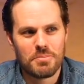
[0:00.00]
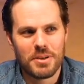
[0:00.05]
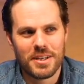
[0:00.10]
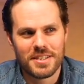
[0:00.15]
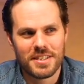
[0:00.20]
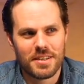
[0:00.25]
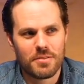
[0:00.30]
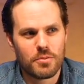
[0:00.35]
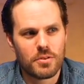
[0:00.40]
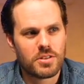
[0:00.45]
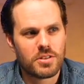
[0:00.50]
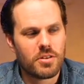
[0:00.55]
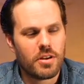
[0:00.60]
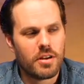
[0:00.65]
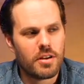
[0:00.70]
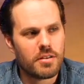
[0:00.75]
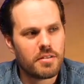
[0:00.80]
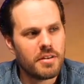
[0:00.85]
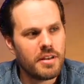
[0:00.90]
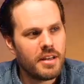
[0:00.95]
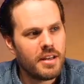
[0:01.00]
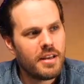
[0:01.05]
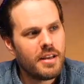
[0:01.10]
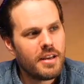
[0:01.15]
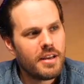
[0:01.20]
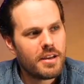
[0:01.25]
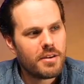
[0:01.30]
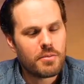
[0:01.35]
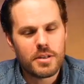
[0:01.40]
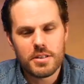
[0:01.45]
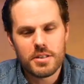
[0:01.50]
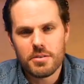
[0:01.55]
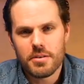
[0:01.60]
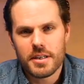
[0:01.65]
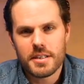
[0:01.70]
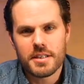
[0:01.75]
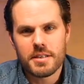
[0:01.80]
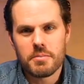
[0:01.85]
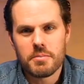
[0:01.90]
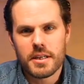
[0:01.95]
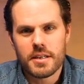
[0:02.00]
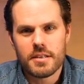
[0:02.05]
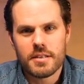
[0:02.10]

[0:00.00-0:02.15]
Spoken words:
does depend on what song we do.